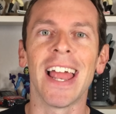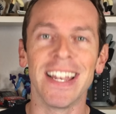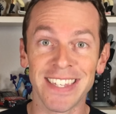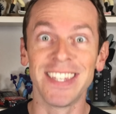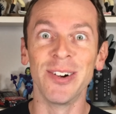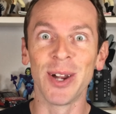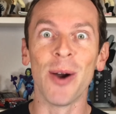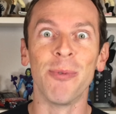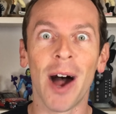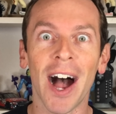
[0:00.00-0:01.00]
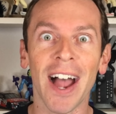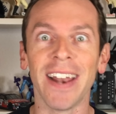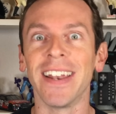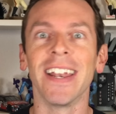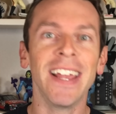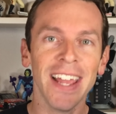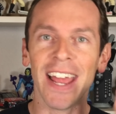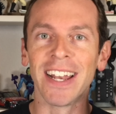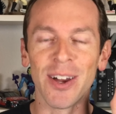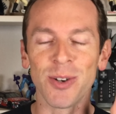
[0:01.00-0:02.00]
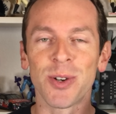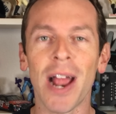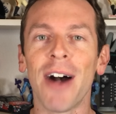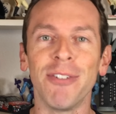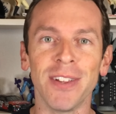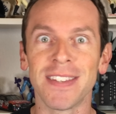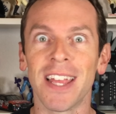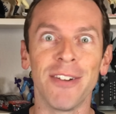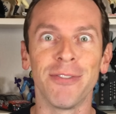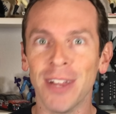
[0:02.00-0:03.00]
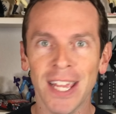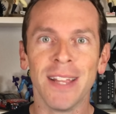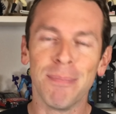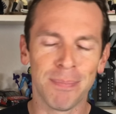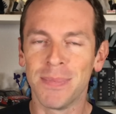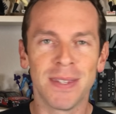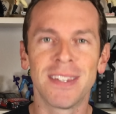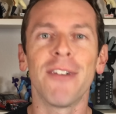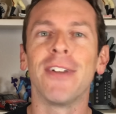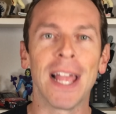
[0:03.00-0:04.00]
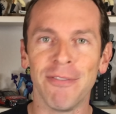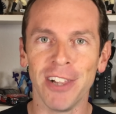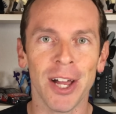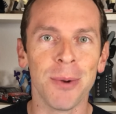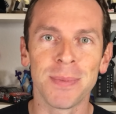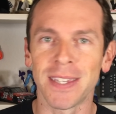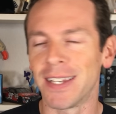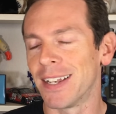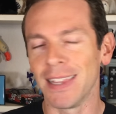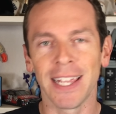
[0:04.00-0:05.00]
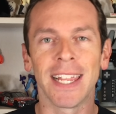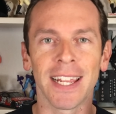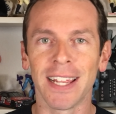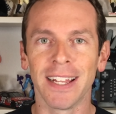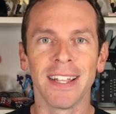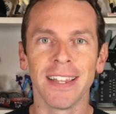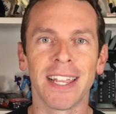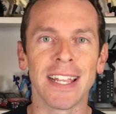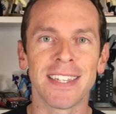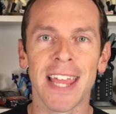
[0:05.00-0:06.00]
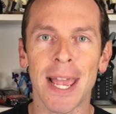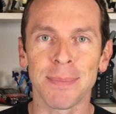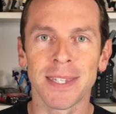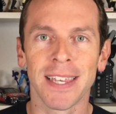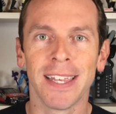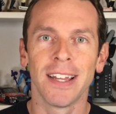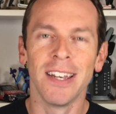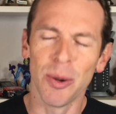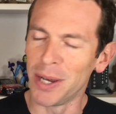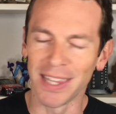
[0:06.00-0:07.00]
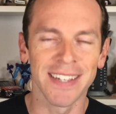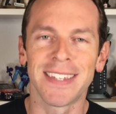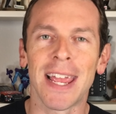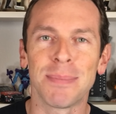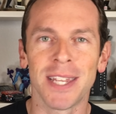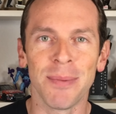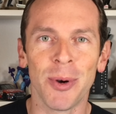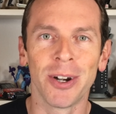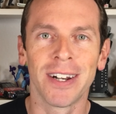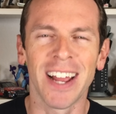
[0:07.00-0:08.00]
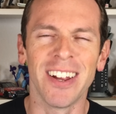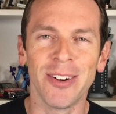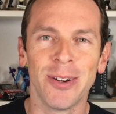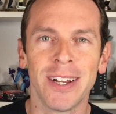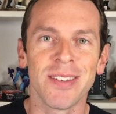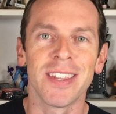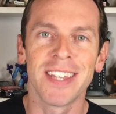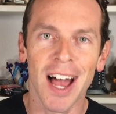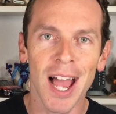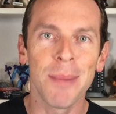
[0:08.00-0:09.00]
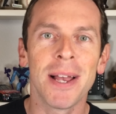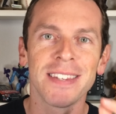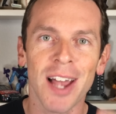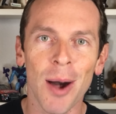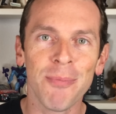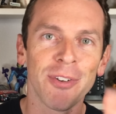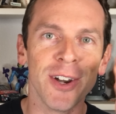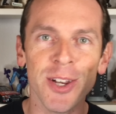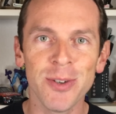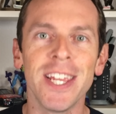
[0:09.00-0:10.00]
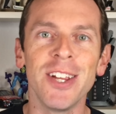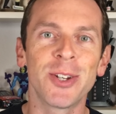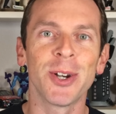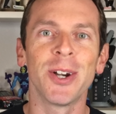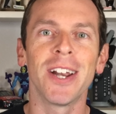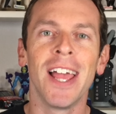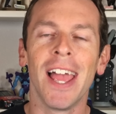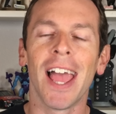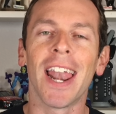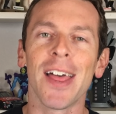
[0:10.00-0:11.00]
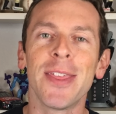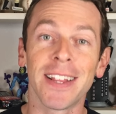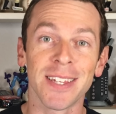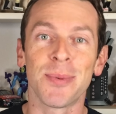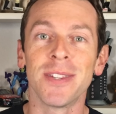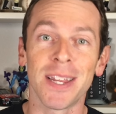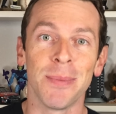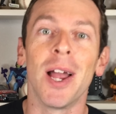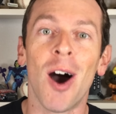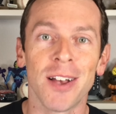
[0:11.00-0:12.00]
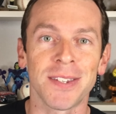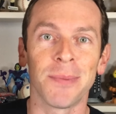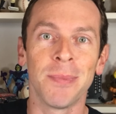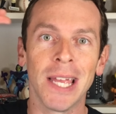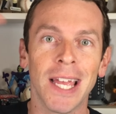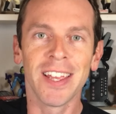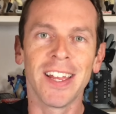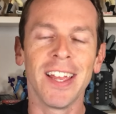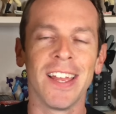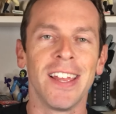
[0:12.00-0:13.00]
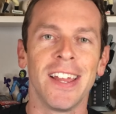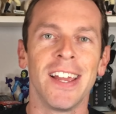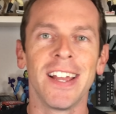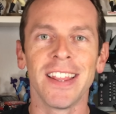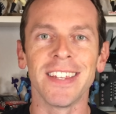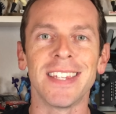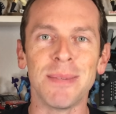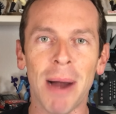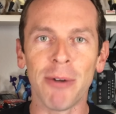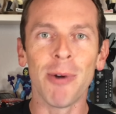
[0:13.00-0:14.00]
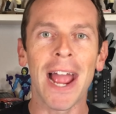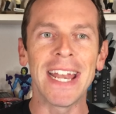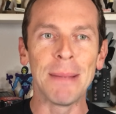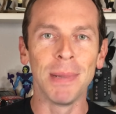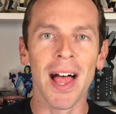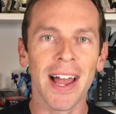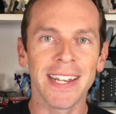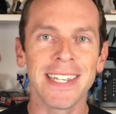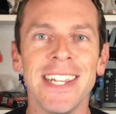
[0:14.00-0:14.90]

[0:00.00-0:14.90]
and still go ride and, and go travel instead of stuffing envelopes and licking licking stamps. Nobody licks stamps anymore, I know. So the time has come for a new t-shirt, and I think this one's gonna be awesome. This is my Riding Blind